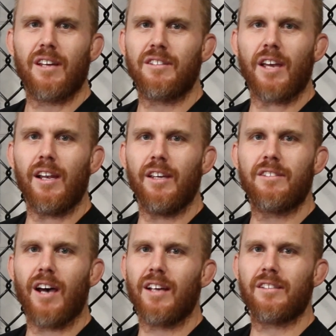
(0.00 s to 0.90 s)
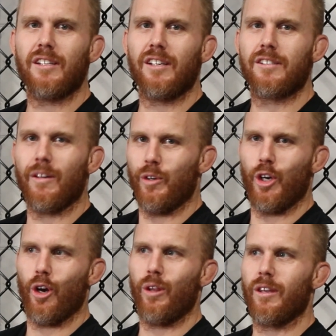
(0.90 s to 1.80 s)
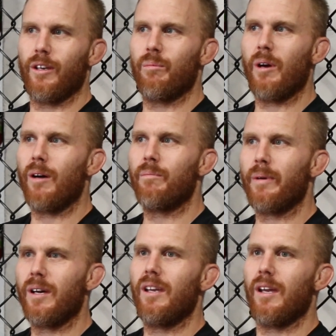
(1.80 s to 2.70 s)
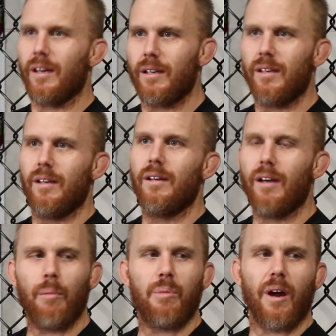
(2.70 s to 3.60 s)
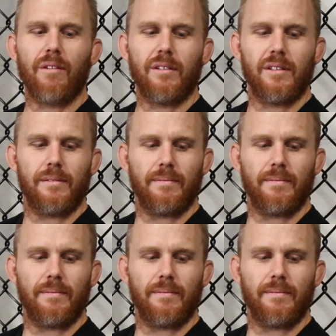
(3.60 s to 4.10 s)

a daily task and it's something you don't think about, but yeah, I'm proud of it.